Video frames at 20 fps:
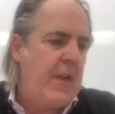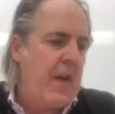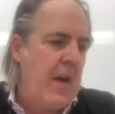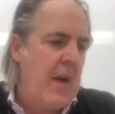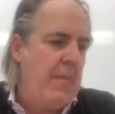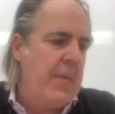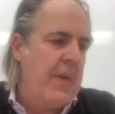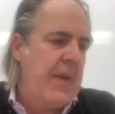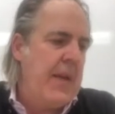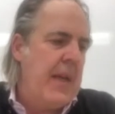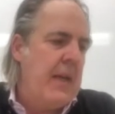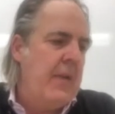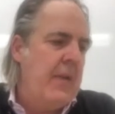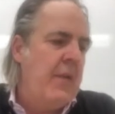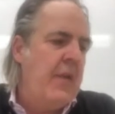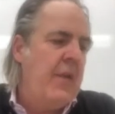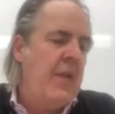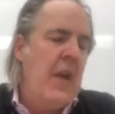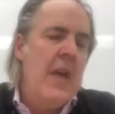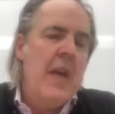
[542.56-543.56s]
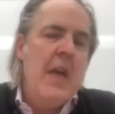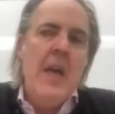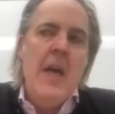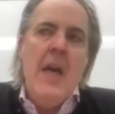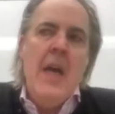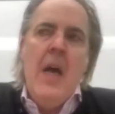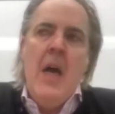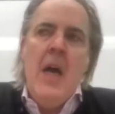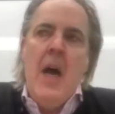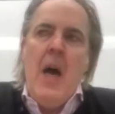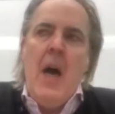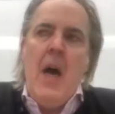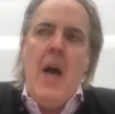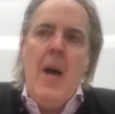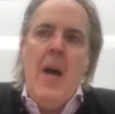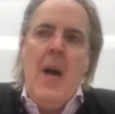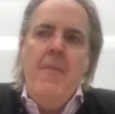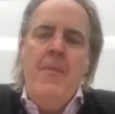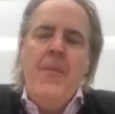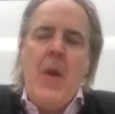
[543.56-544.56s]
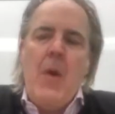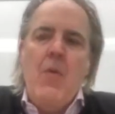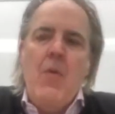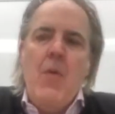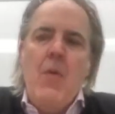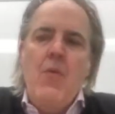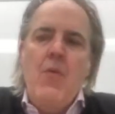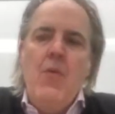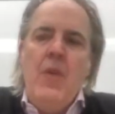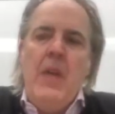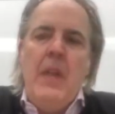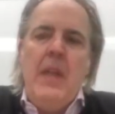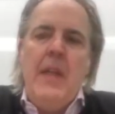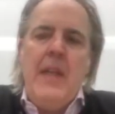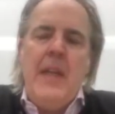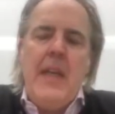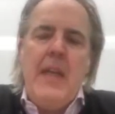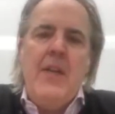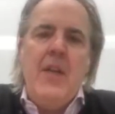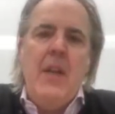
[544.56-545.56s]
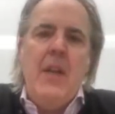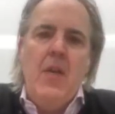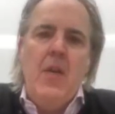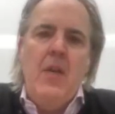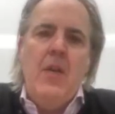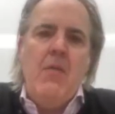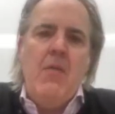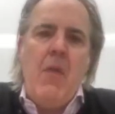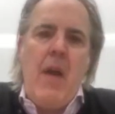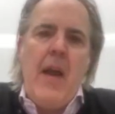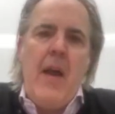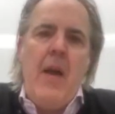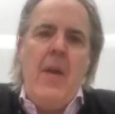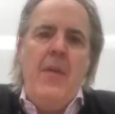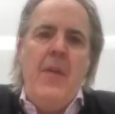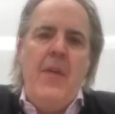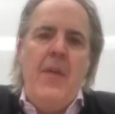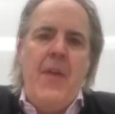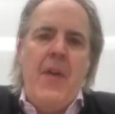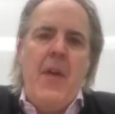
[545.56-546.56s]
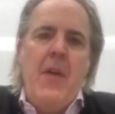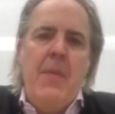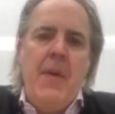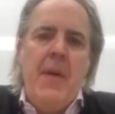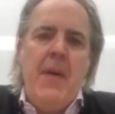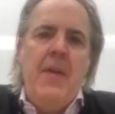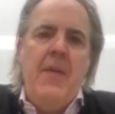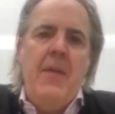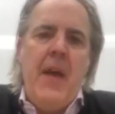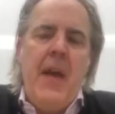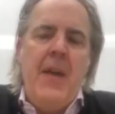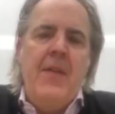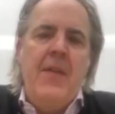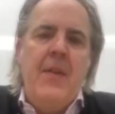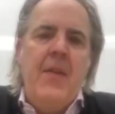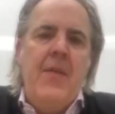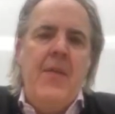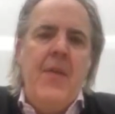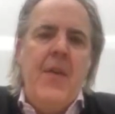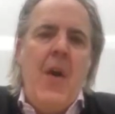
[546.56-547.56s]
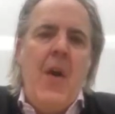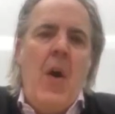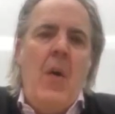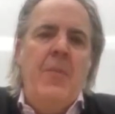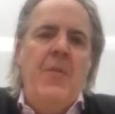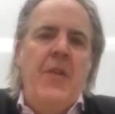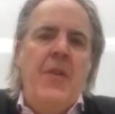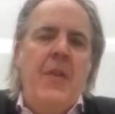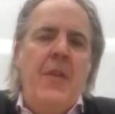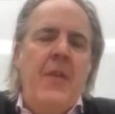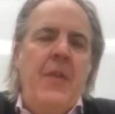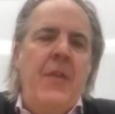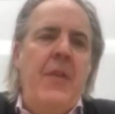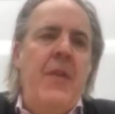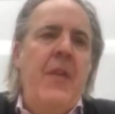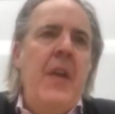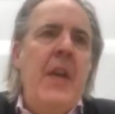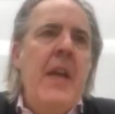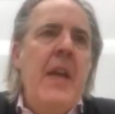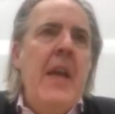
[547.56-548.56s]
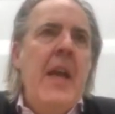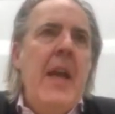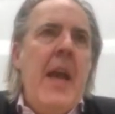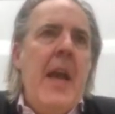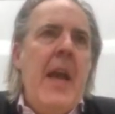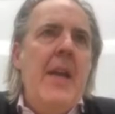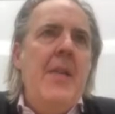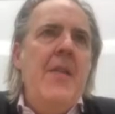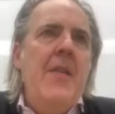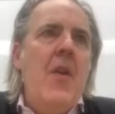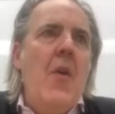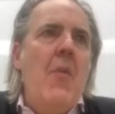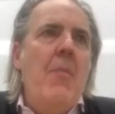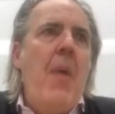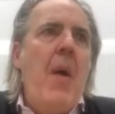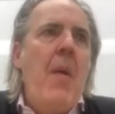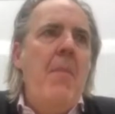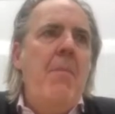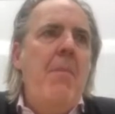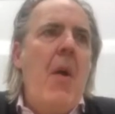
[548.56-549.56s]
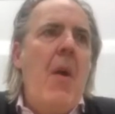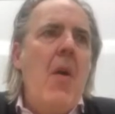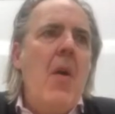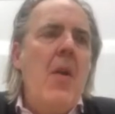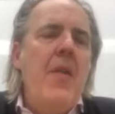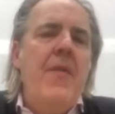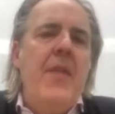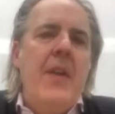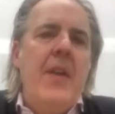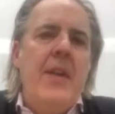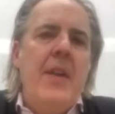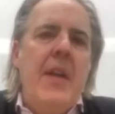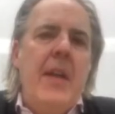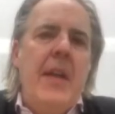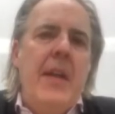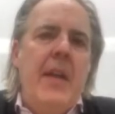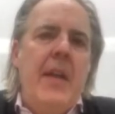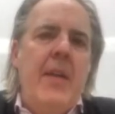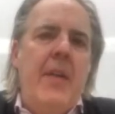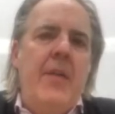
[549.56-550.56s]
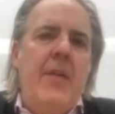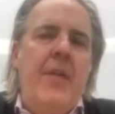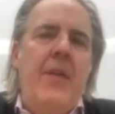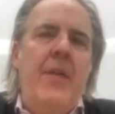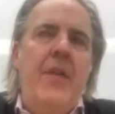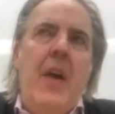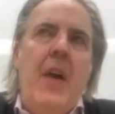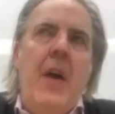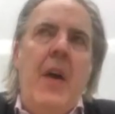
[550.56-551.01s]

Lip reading: companies, really need to look around a fair bit at different options. And part of it is